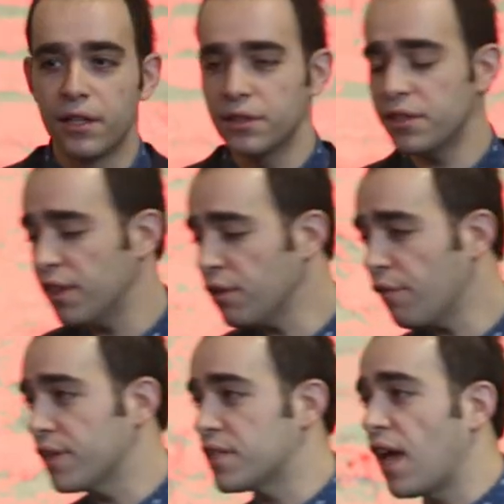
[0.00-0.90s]
Just think
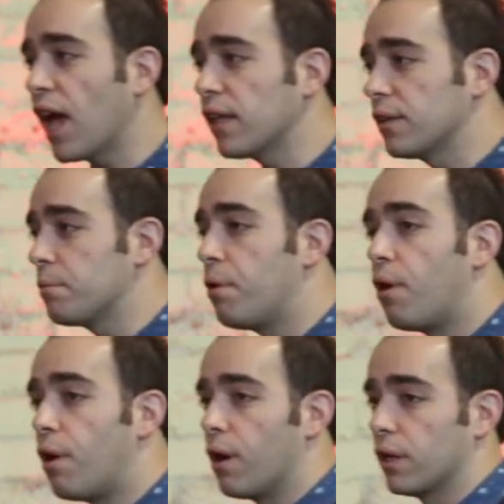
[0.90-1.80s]
of a silent
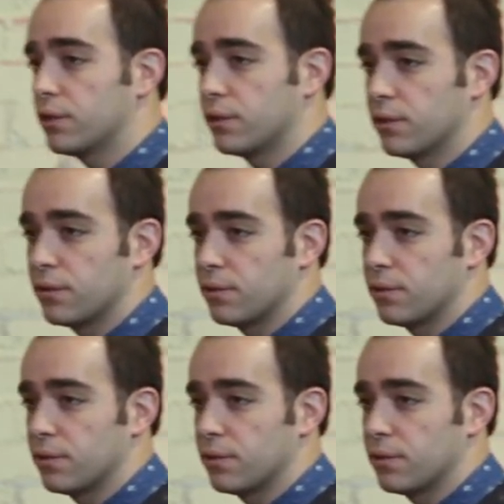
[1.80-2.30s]
pause.